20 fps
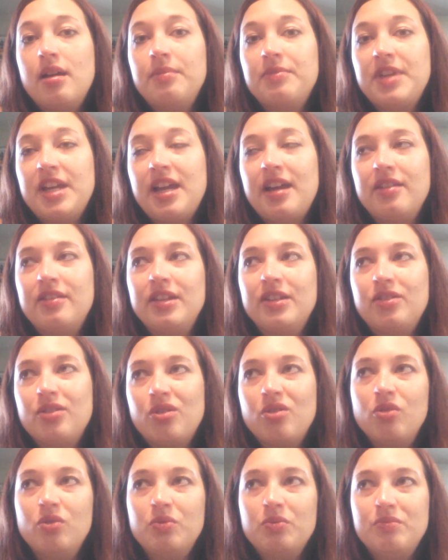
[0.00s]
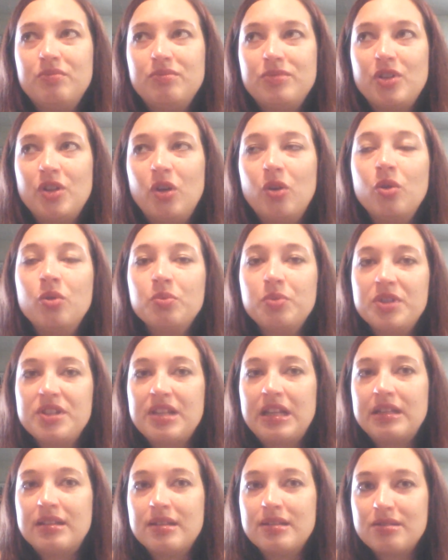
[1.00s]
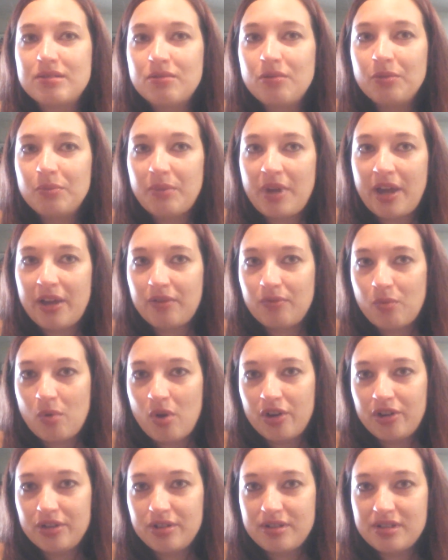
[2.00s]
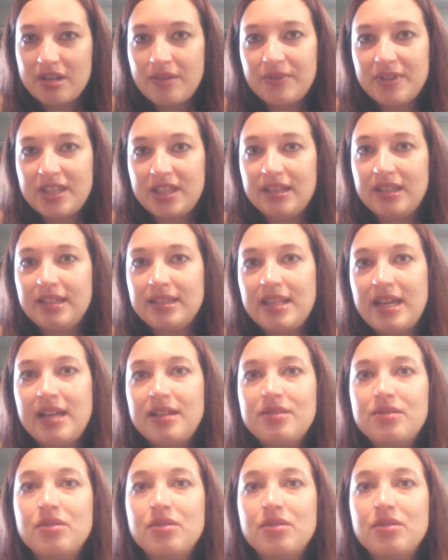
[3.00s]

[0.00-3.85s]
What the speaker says: they had like their own, own placentas and own bag of waters and everything like that.